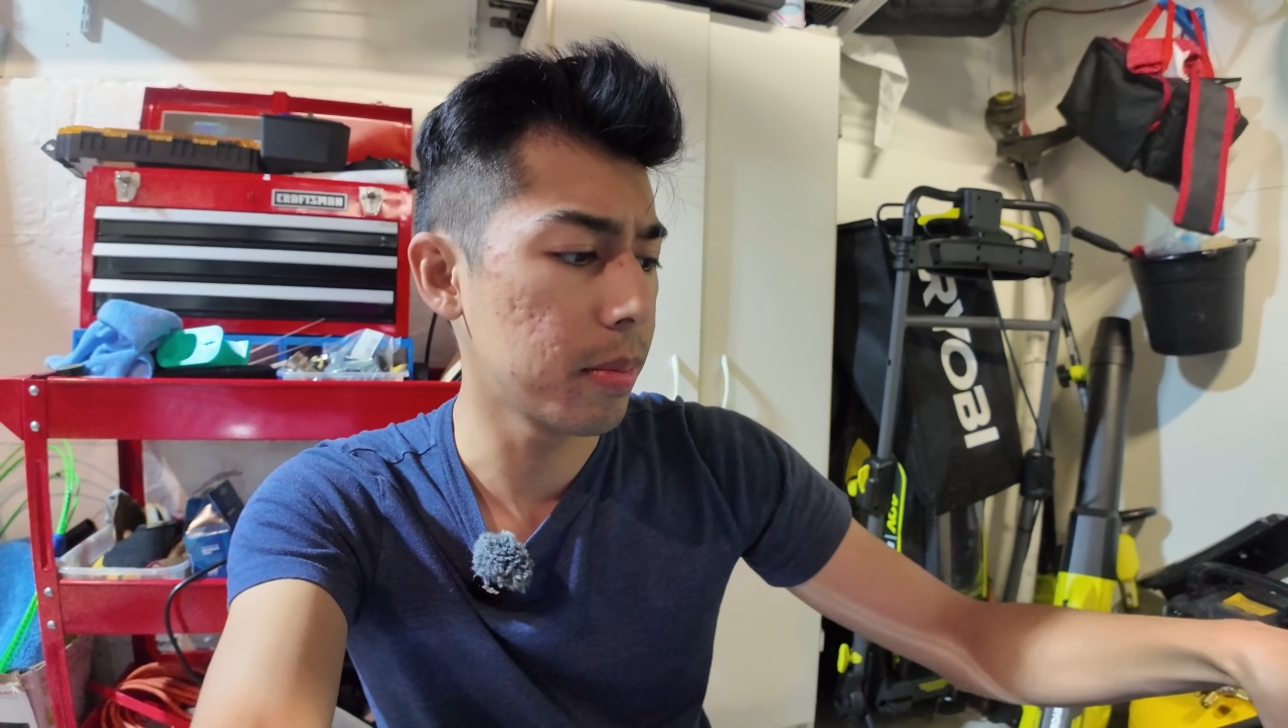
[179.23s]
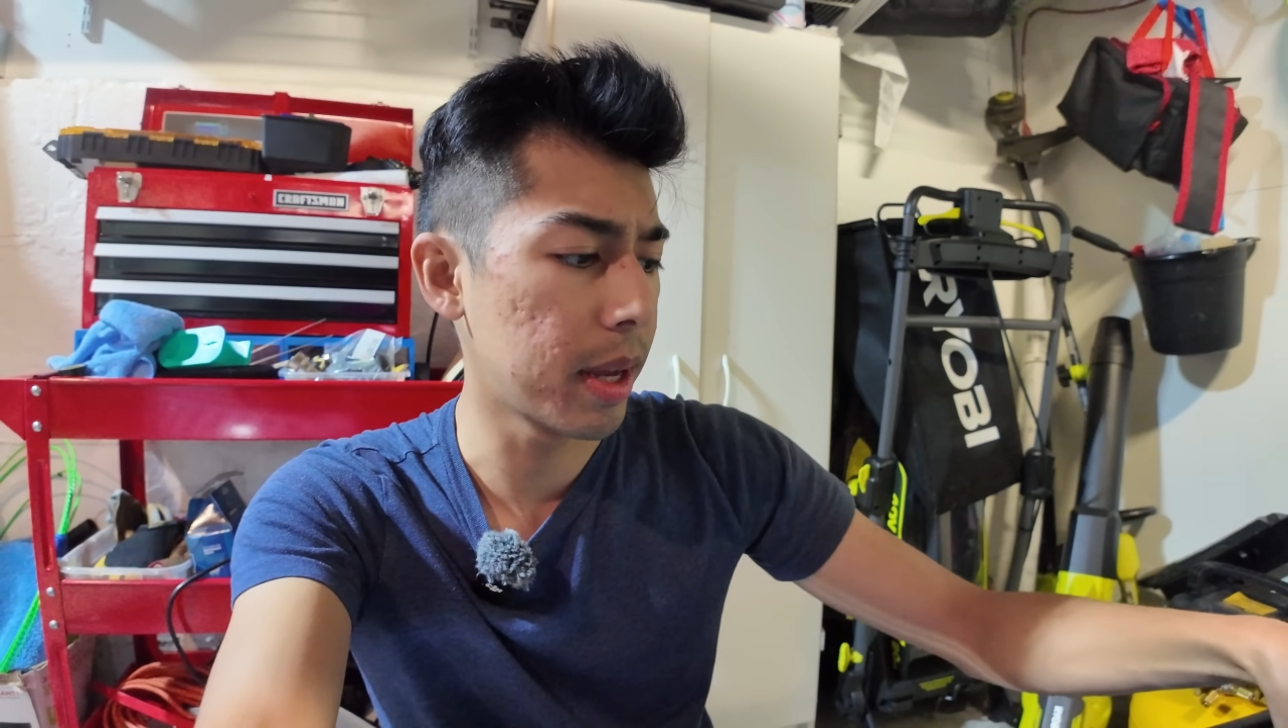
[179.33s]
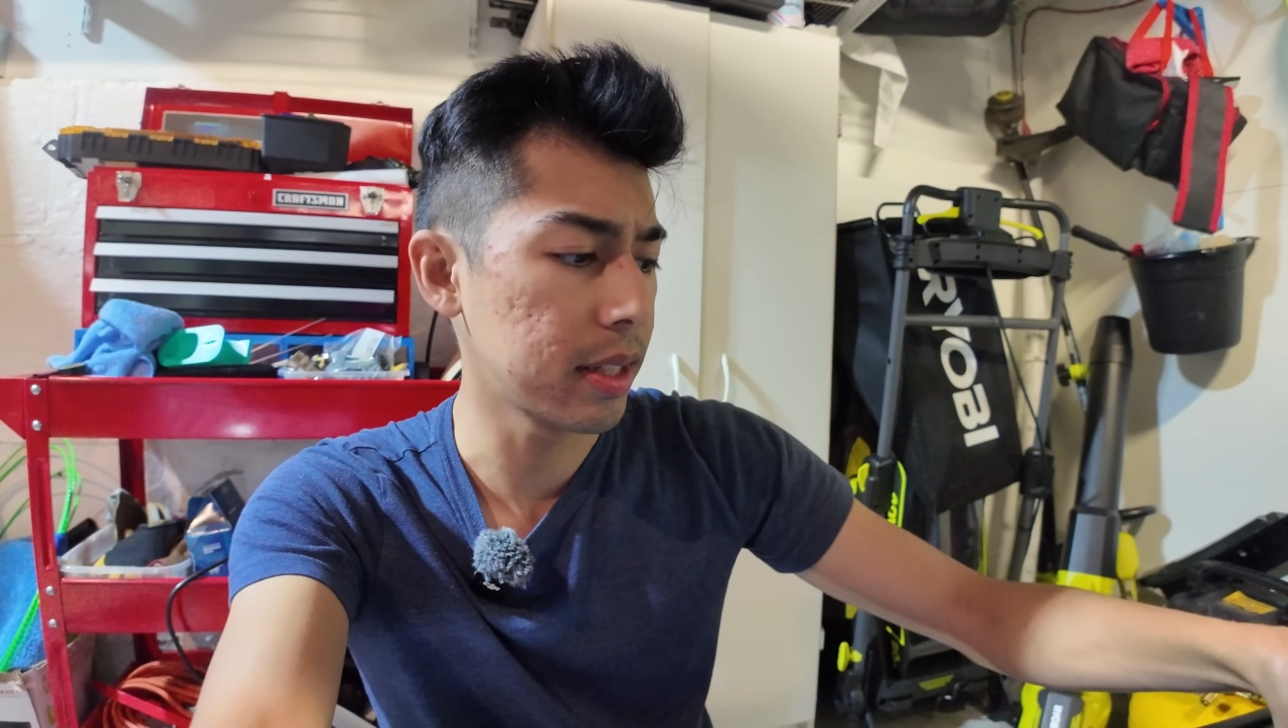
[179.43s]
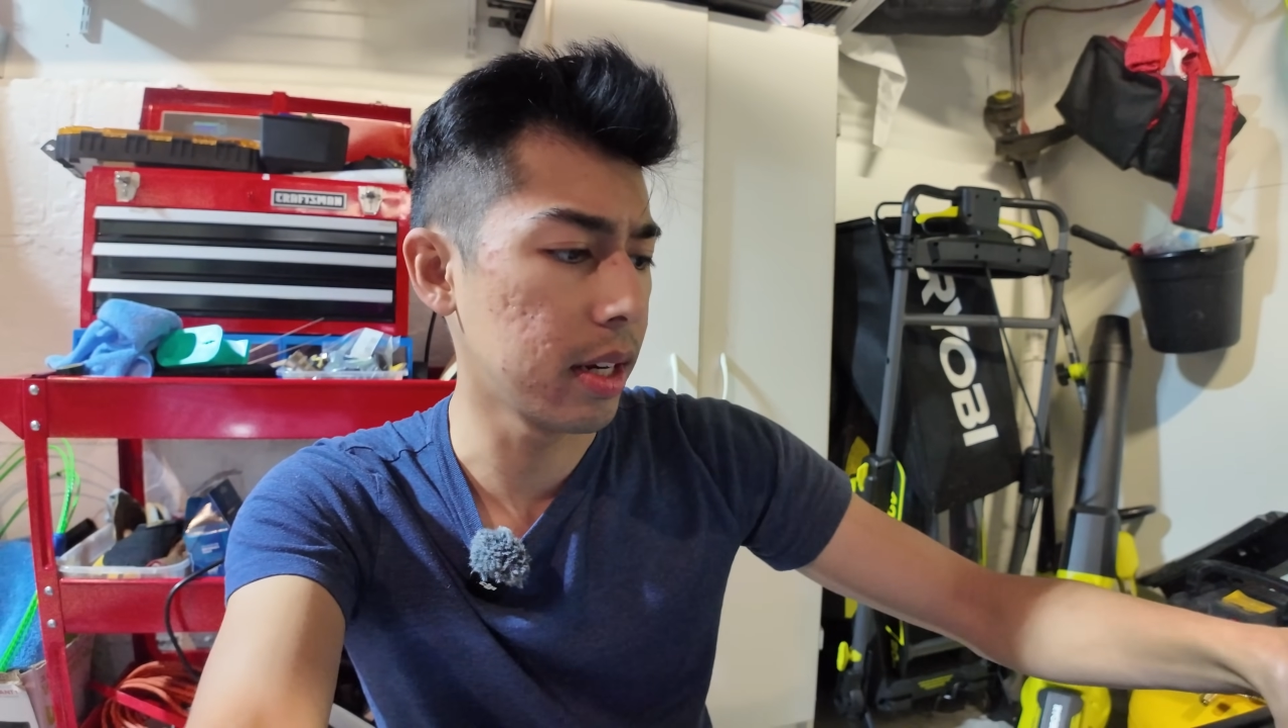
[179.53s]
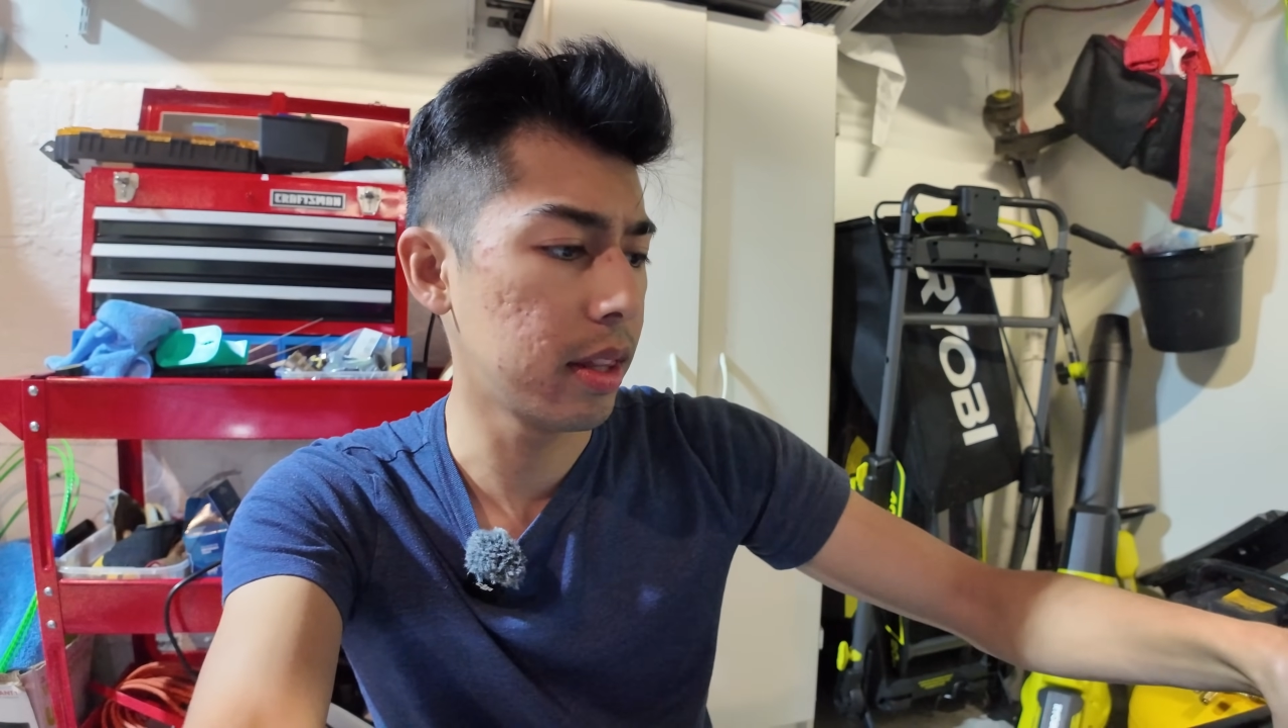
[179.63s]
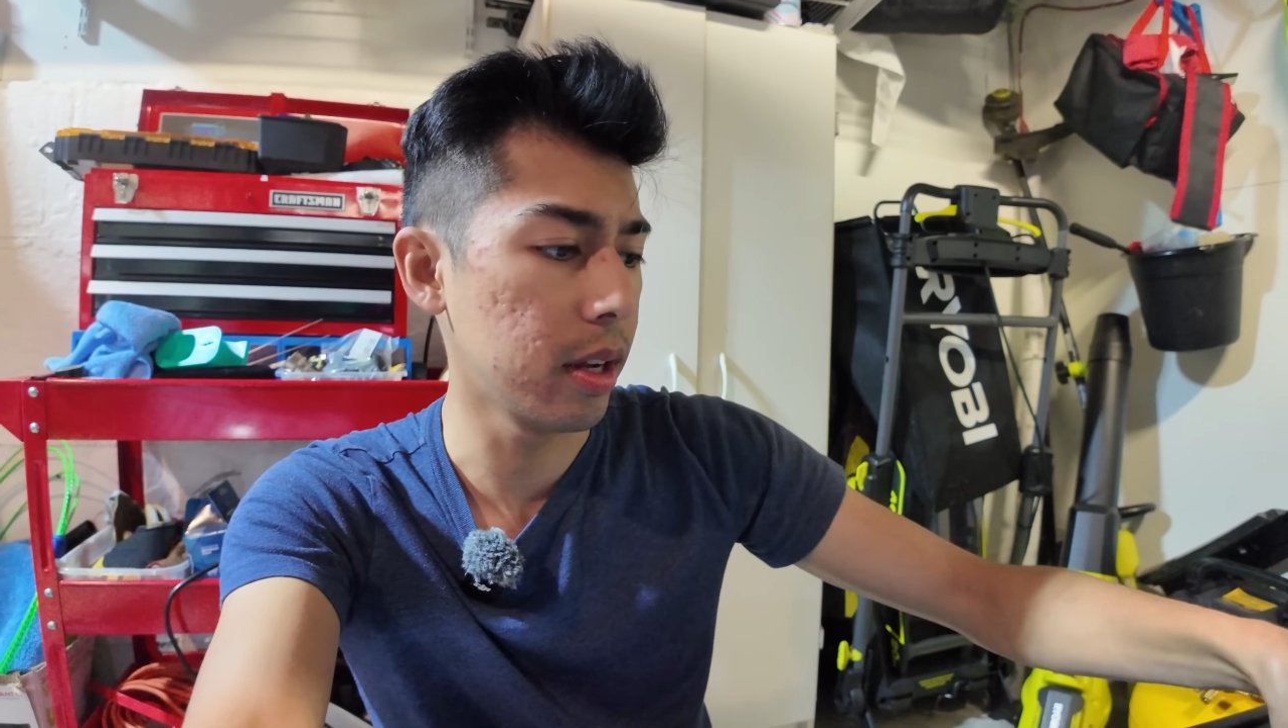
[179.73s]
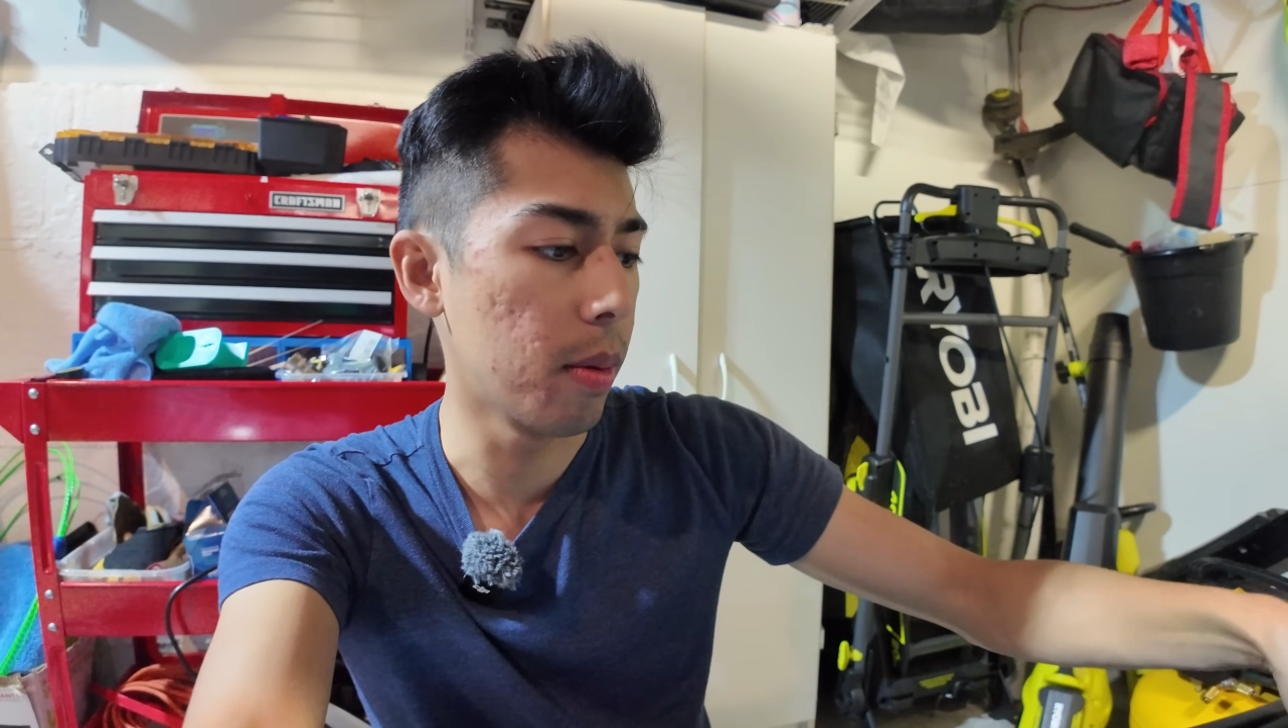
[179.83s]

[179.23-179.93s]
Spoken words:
to mess anything